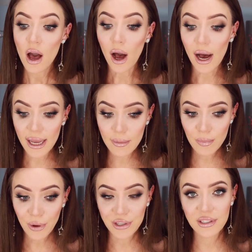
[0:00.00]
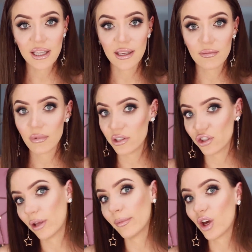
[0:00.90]
I'm personally
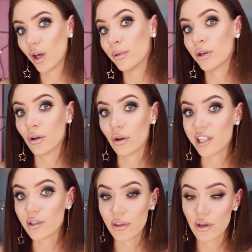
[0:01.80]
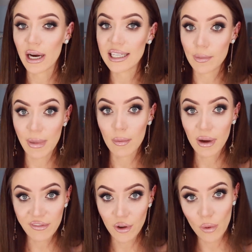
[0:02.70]
extremely open and honest with you guys about
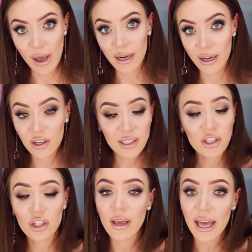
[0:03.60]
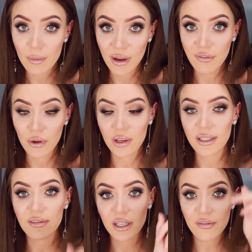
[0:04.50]
my photo editing because I do edit my photos.
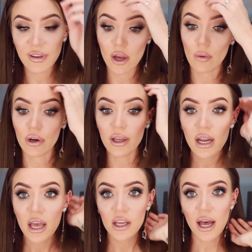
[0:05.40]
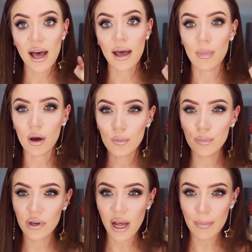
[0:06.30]
I've done a video on it. I'll
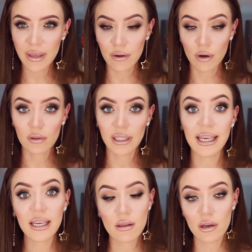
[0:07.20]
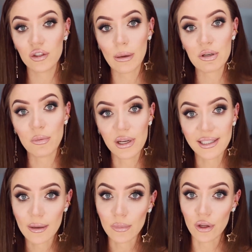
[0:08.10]
put it up here and I'll link it in the description box
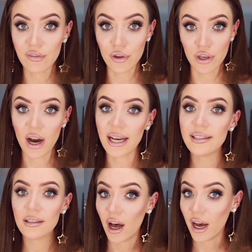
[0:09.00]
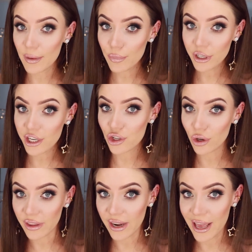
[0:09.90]
down below for you guys. I'm pretty
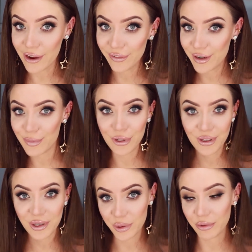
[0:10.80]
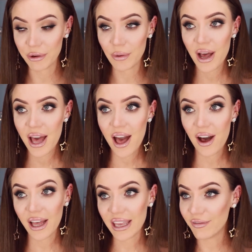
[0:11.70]
sure that every beauty guru,
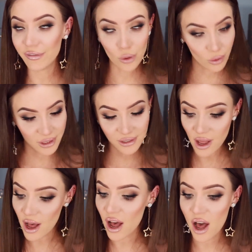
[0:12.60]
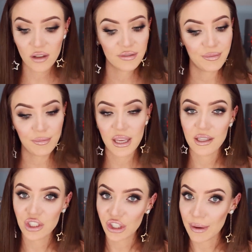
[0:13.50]
influencer,
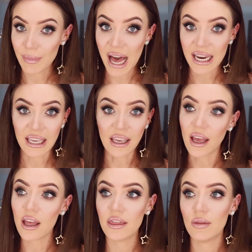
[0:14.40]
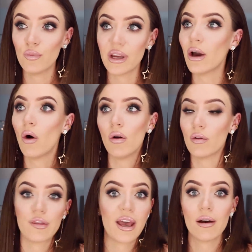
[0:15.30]
Instagram baddie,
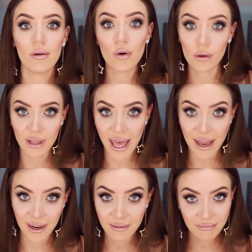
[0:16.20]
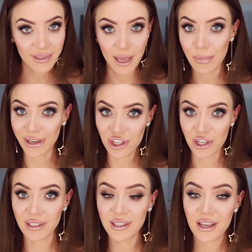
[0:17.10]
they all edit their
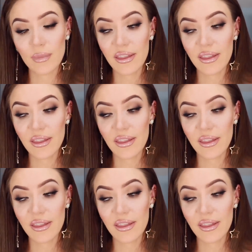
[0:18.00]
pictures.